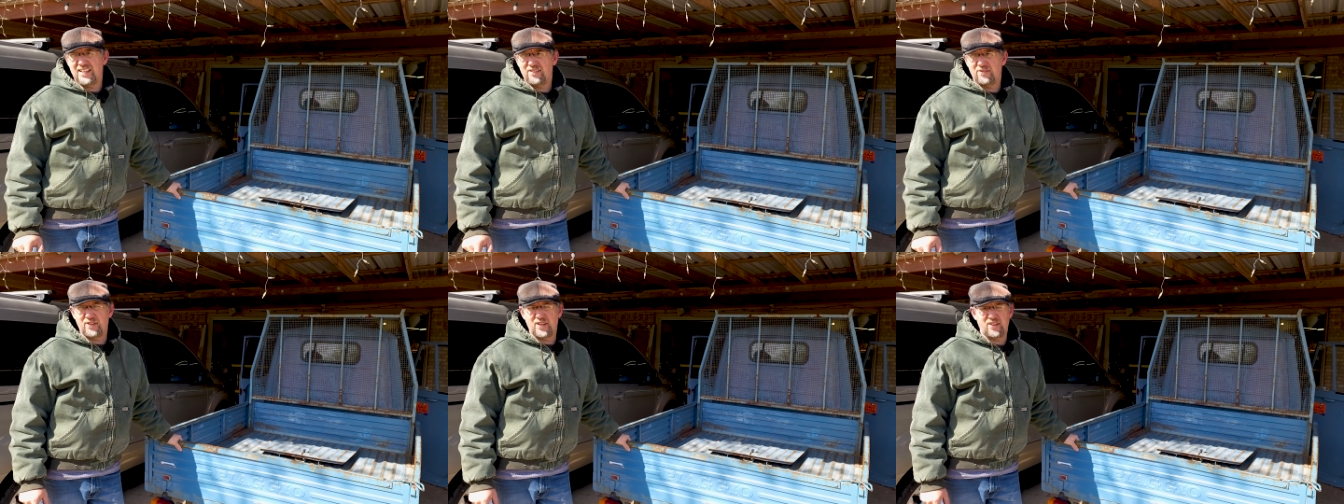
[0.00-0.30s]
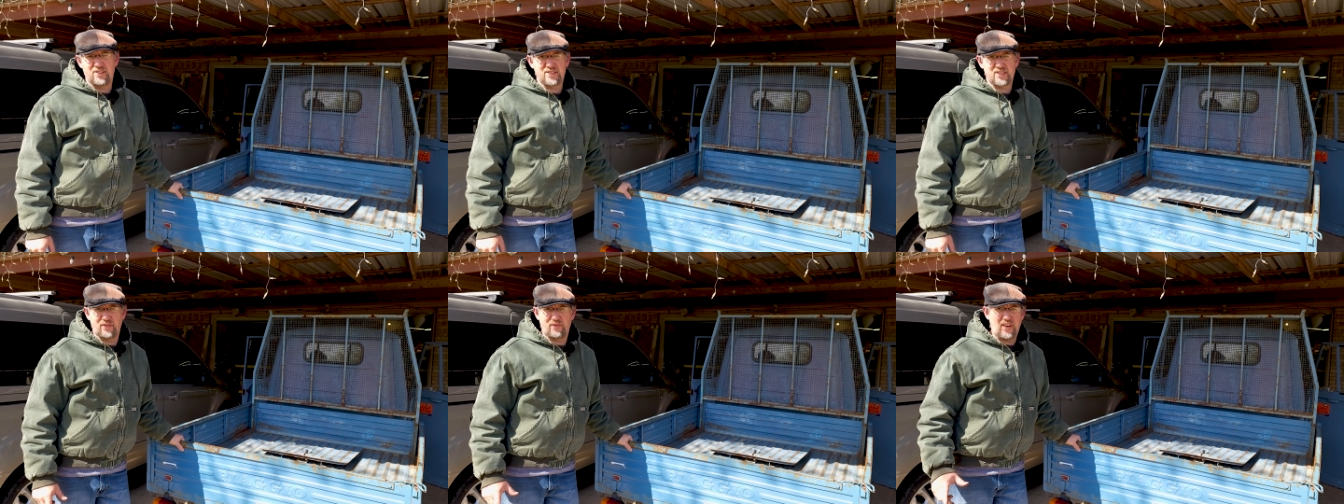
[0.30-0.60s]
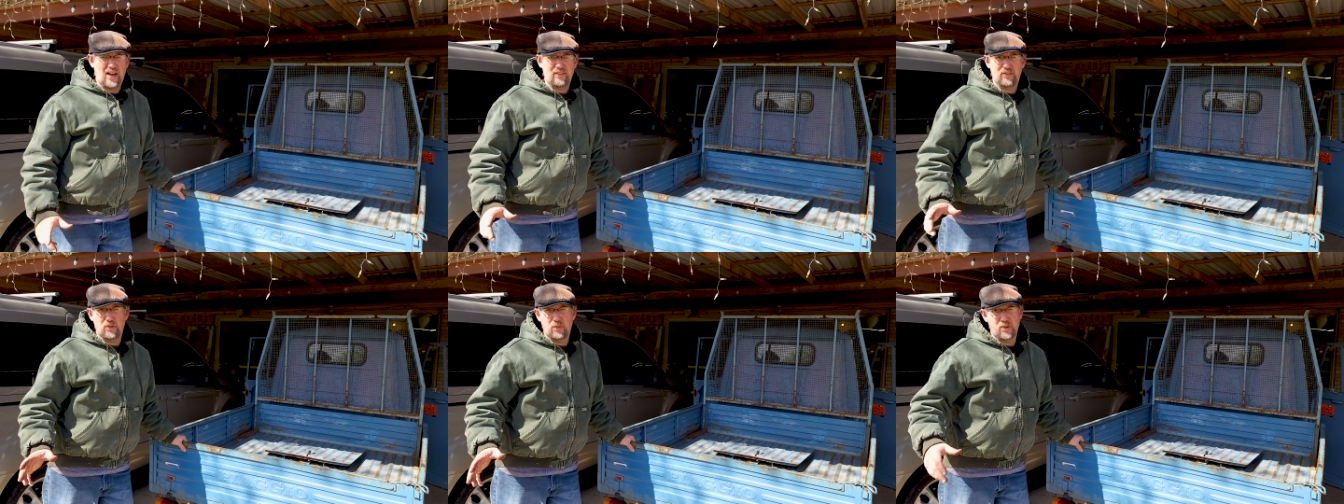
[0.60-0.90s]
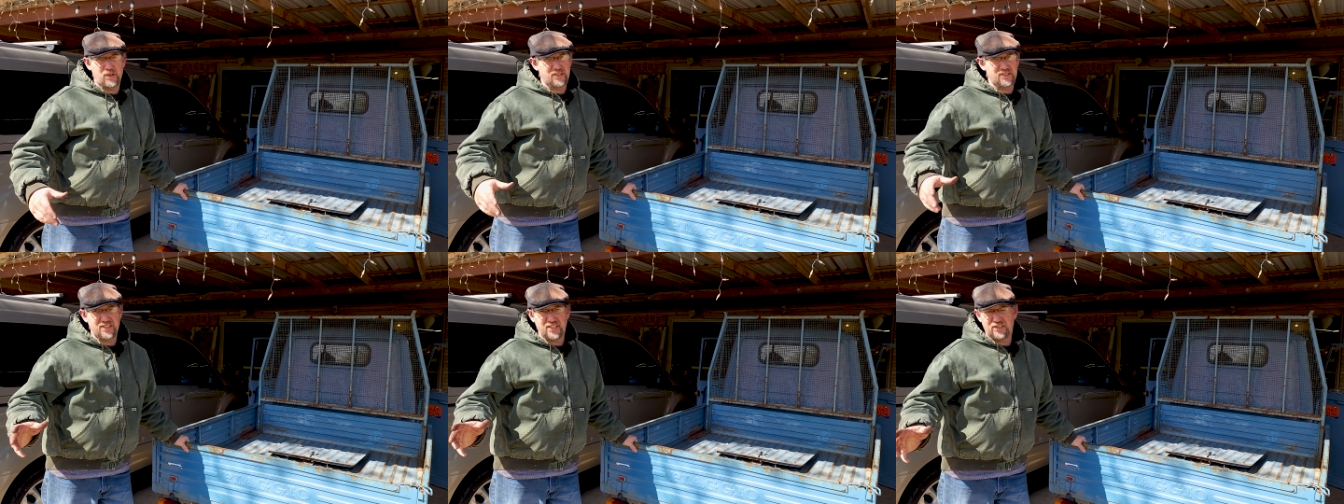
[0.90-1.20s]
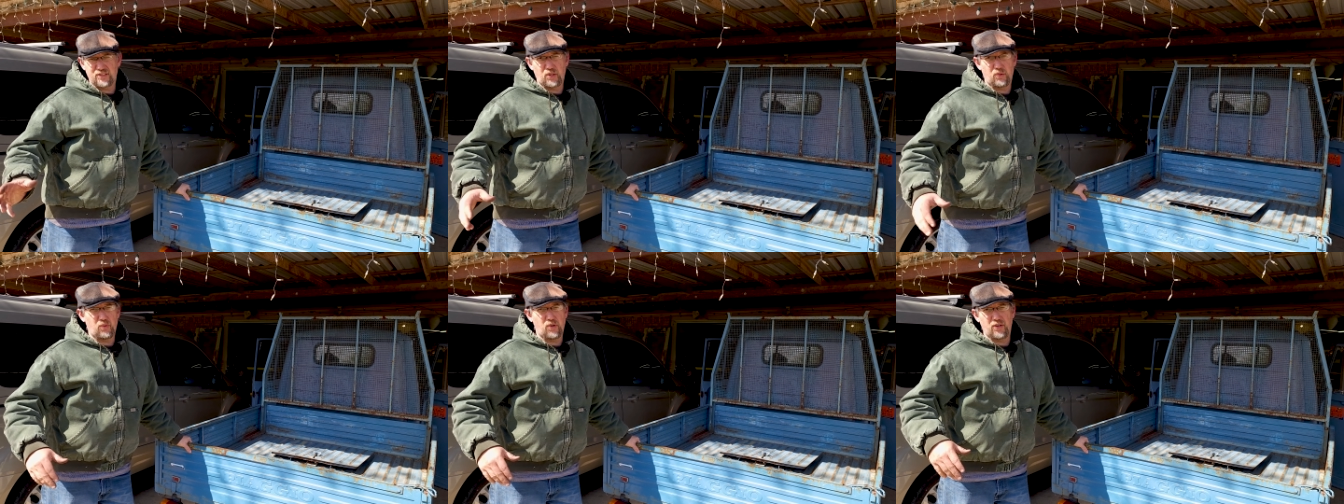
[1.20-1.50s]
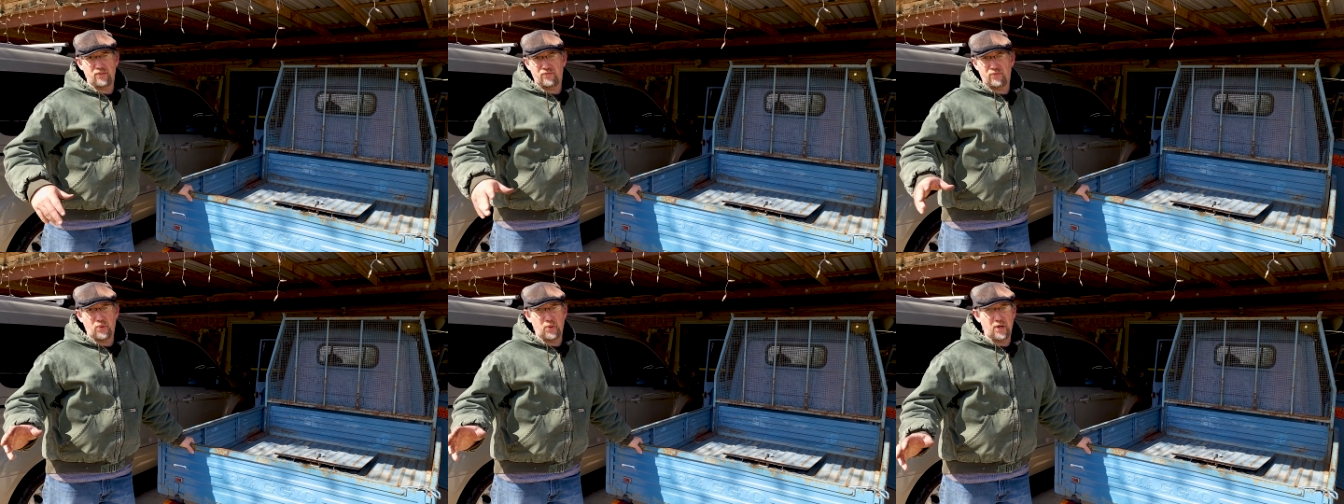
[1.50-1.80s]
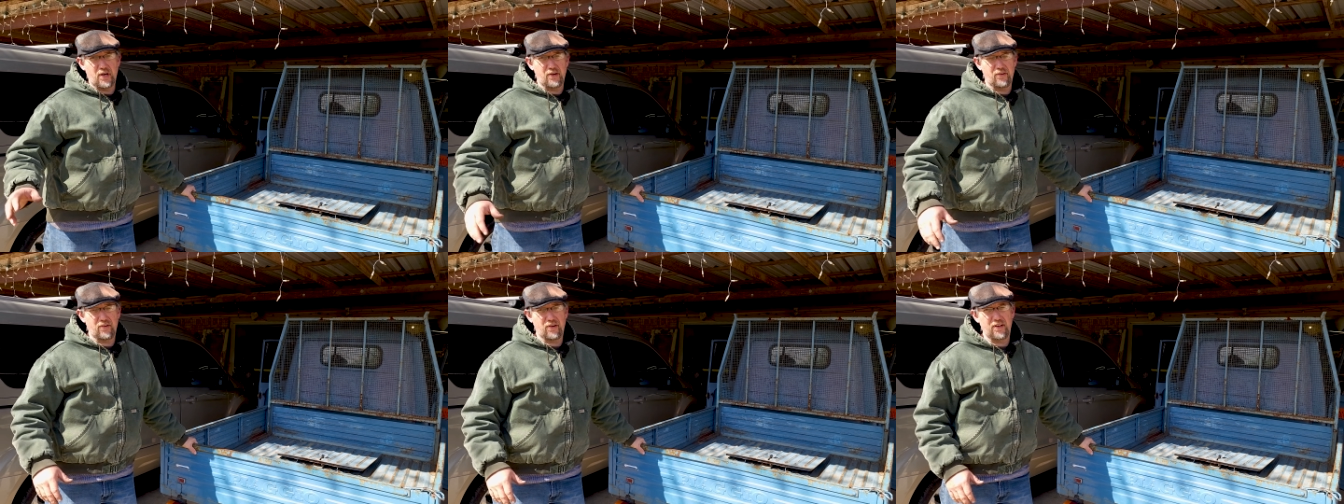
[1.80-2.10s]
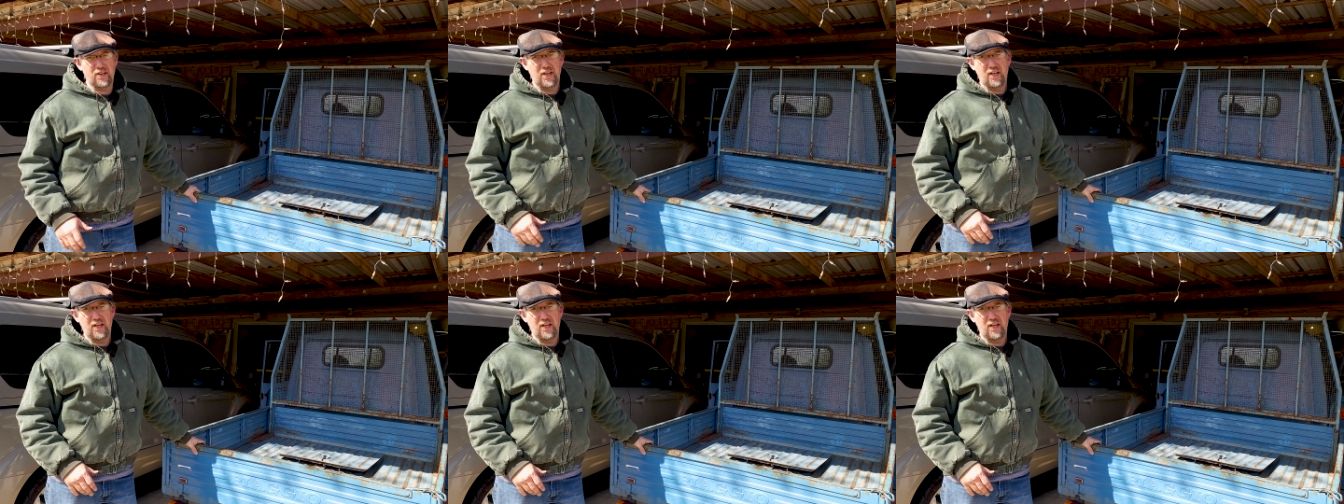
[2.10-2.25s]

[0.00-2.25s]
whether it's a 501, 601, 400,